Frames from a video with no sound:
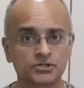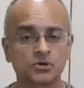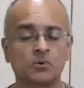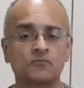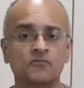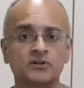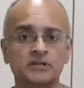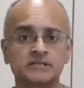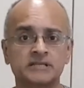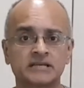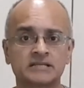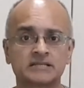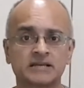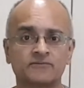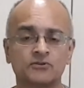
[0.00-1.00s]
hopefully
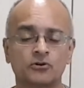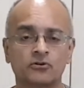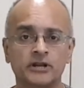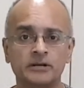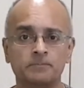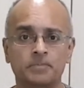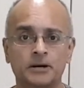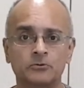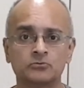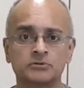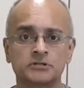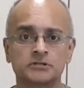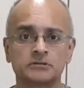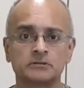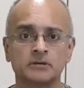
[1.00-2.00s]
6, 7 or 8
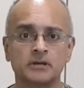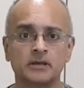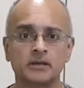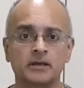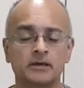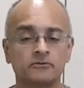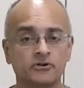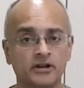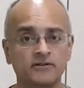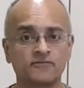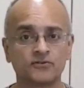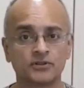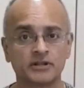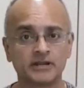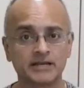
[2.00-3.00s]
pounds and ready for
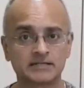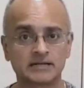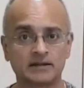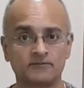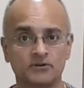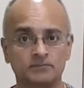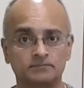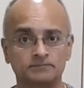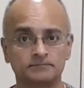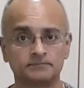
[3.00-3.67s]
the next level.